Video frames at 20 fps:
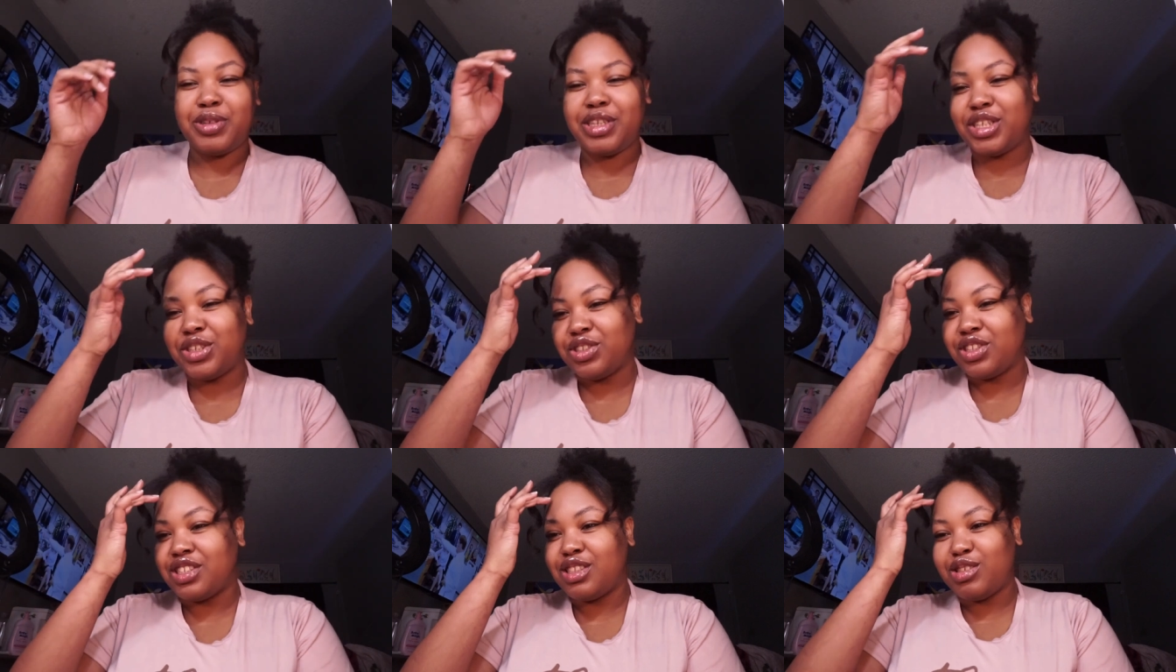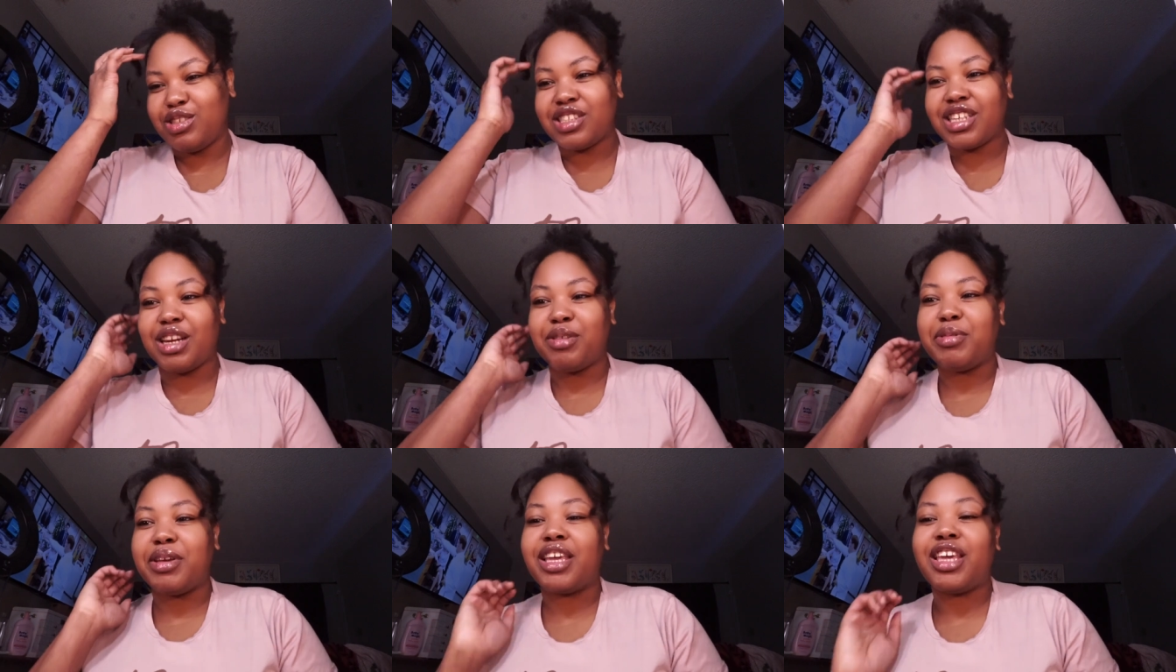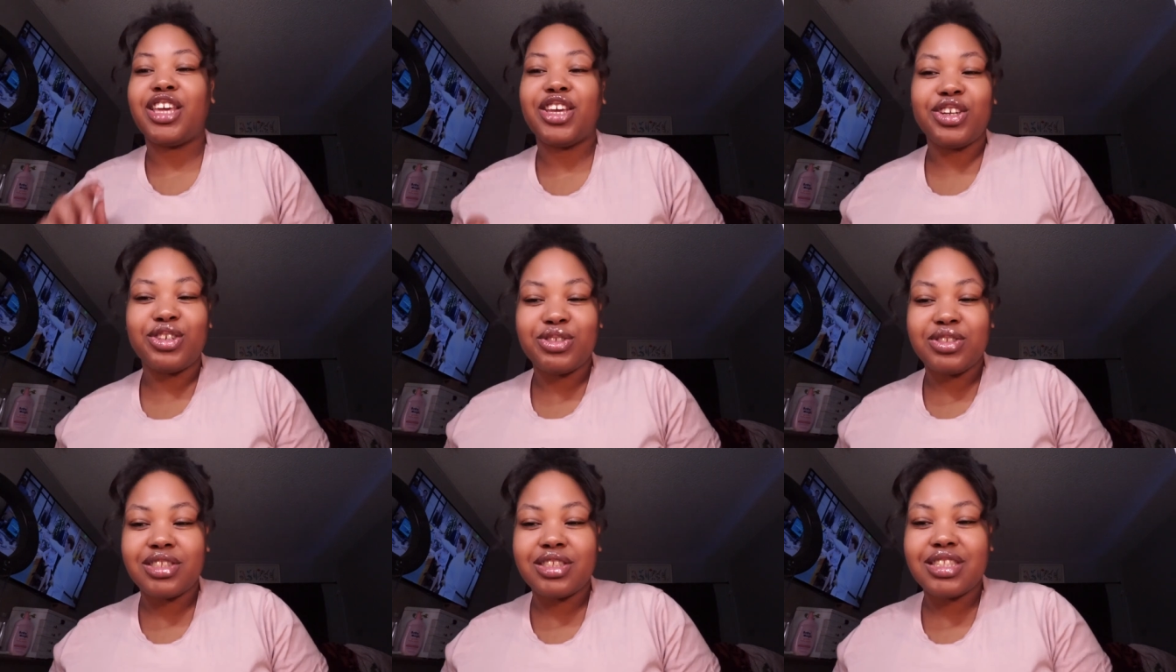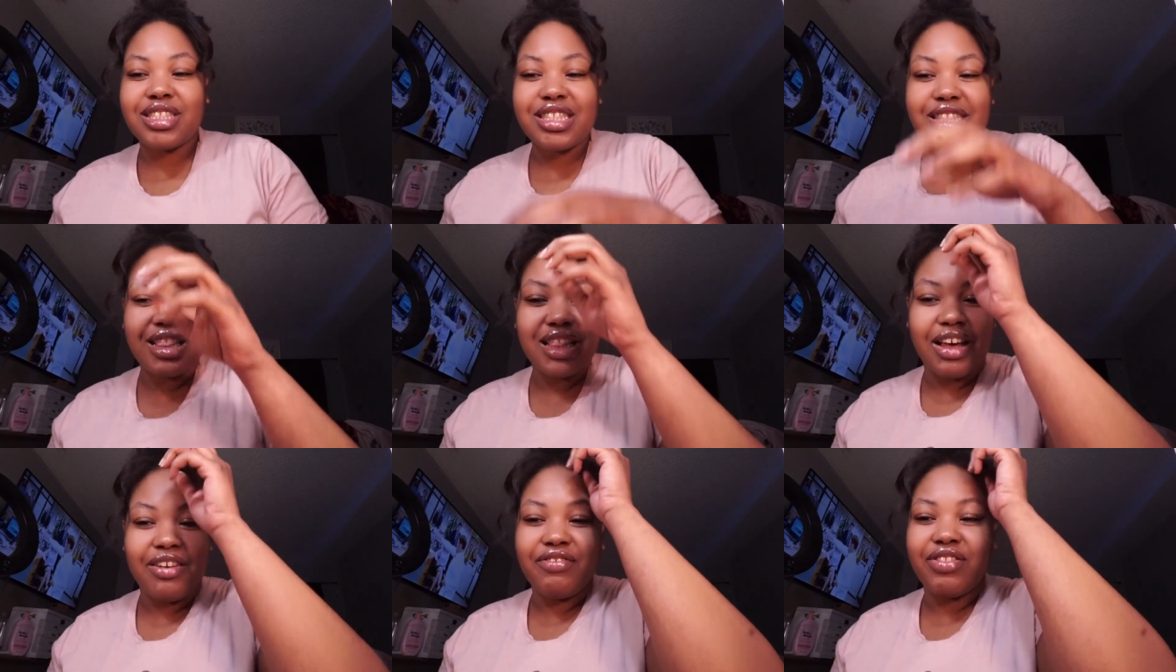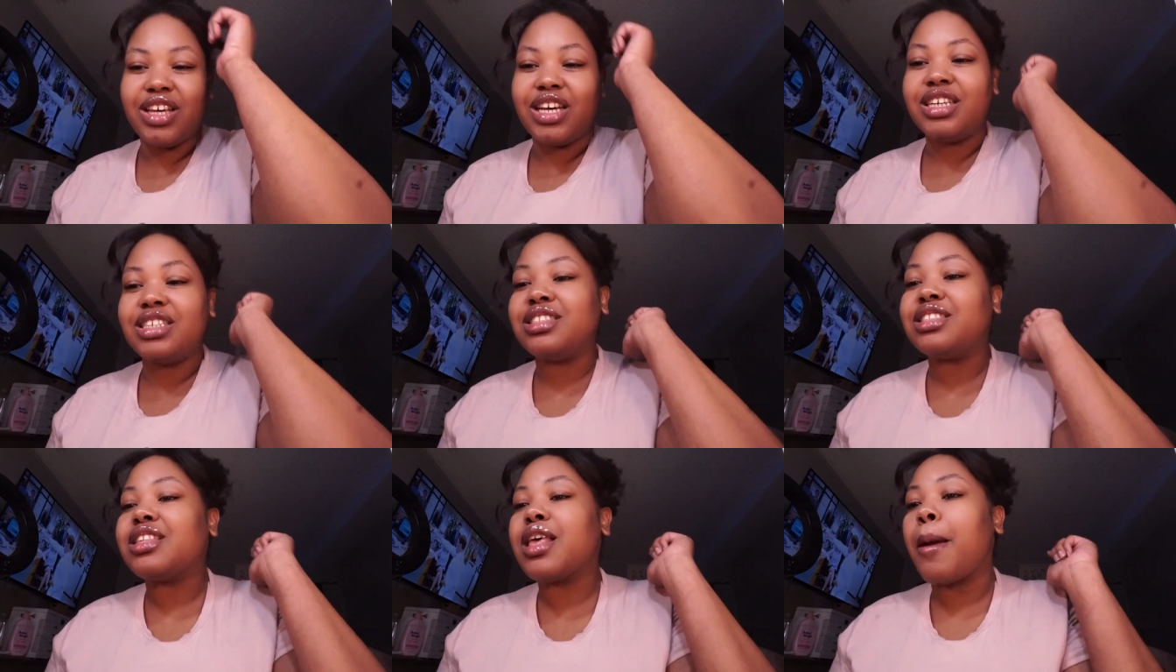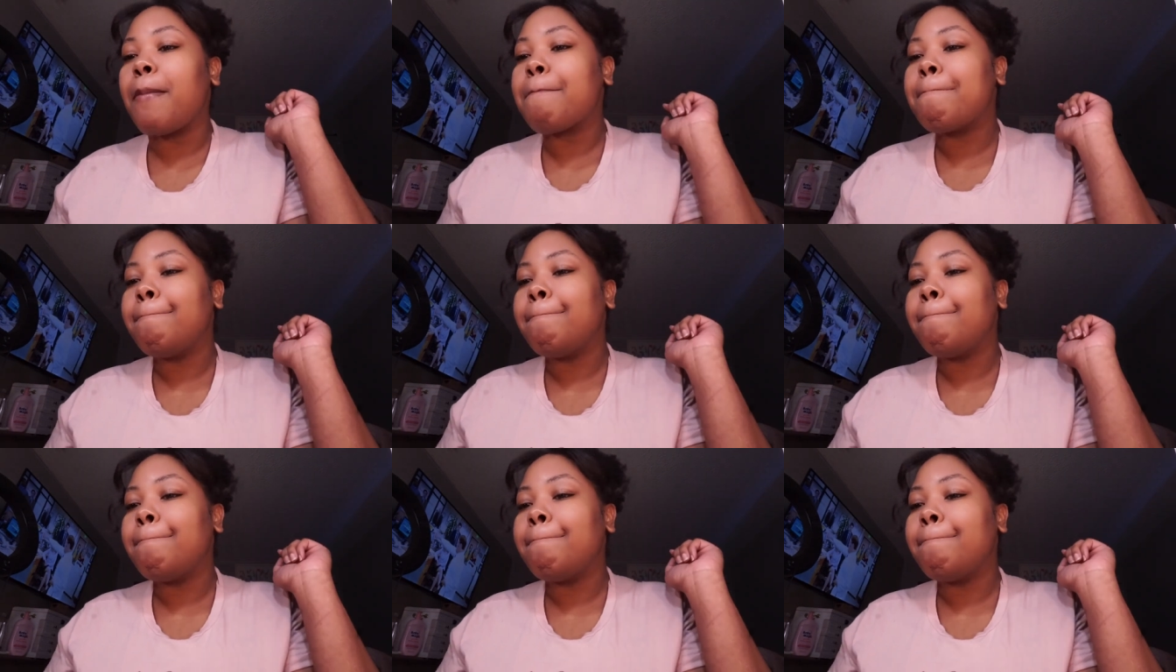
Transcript: We knew this was gonna be cute. Love this.